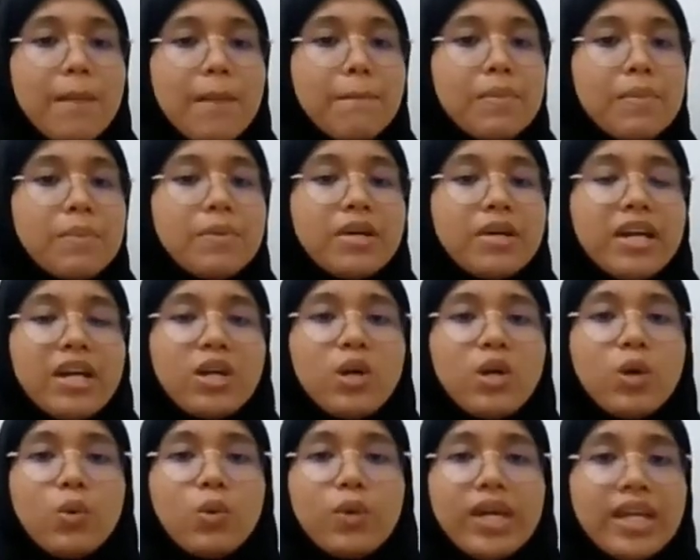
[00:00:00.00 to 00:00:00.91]
People can
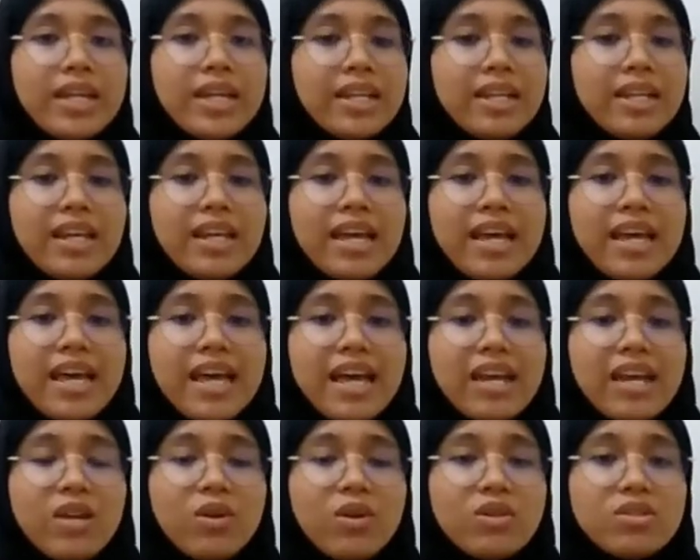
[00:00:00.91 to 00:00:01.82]
go in
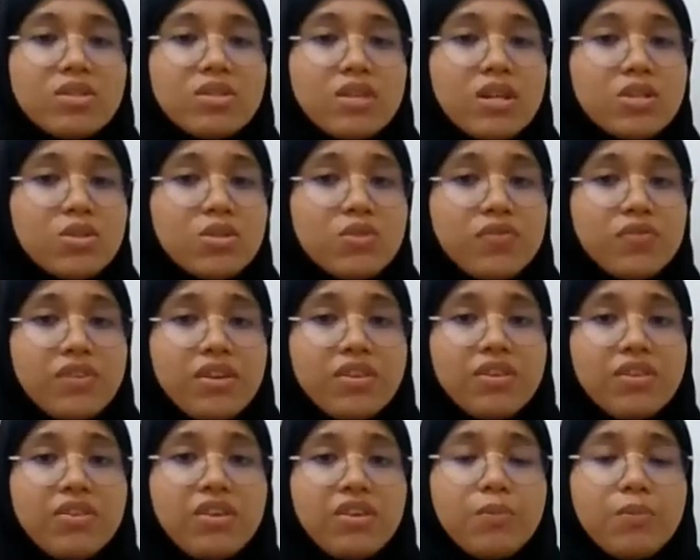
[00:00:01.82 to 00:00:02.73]
and start to feel
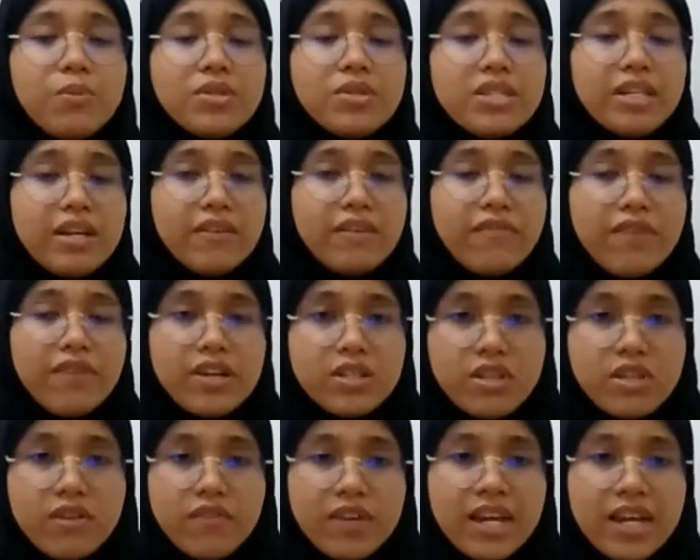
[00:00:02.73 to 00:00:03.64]
the therapeutic effect
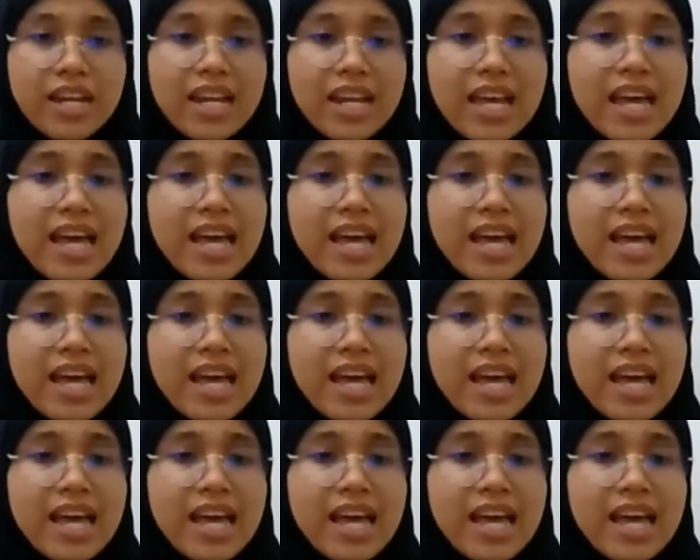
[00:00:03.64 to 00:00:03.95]
of it